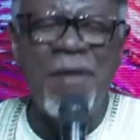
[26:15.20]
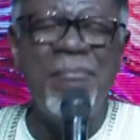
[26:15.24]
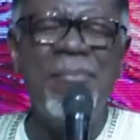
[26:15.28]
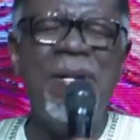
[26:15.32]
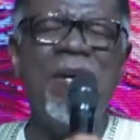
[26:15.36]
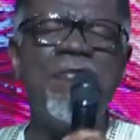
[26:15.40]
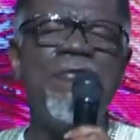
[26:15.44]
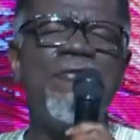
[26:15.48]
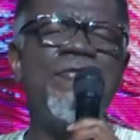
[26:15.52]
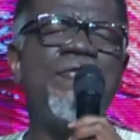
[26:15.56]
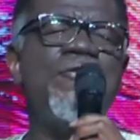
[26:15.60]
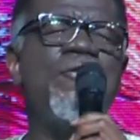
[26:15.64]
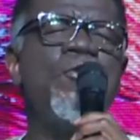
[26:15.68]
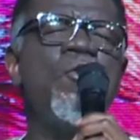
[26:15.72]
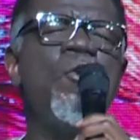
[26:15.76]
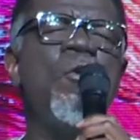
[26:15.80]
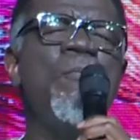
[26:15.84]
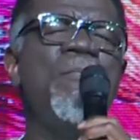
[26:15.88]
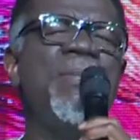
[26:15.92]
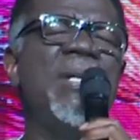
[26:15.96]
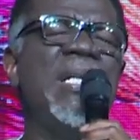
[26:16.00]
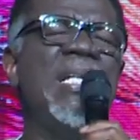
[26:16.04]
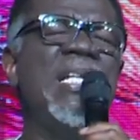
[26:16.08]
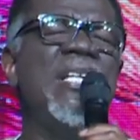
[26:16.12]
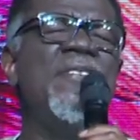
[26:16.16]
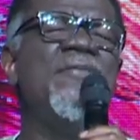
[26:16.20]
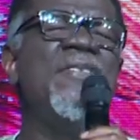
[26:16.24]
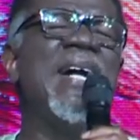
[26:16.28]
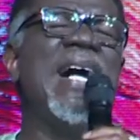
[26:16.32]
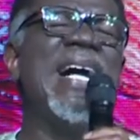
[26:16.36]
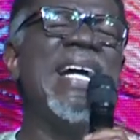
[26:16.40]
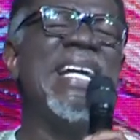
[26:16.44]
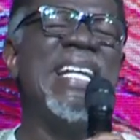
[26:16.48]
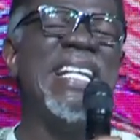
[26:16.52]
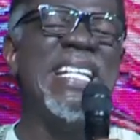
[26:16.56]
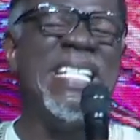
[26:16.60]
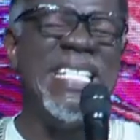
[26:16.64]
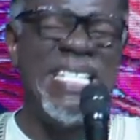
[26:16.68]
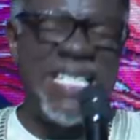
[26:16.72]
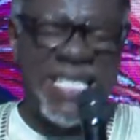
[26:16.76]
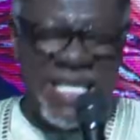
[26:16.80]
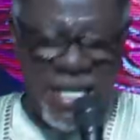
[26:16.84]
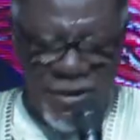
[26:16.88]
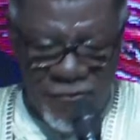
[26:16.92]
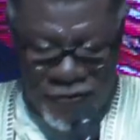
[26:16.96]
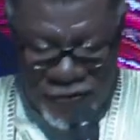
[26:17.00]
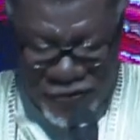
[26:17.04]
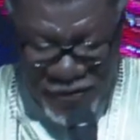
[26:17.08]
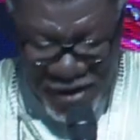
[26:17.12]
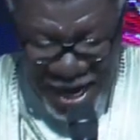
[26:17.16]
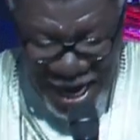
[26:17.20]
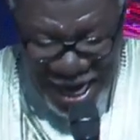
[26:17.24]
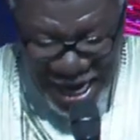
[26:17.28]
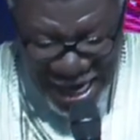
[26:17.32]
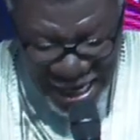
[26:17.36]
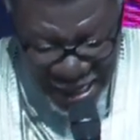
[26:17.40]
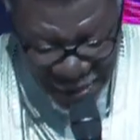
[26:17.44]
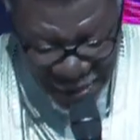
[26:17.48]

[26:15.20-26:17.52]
a full believer in divine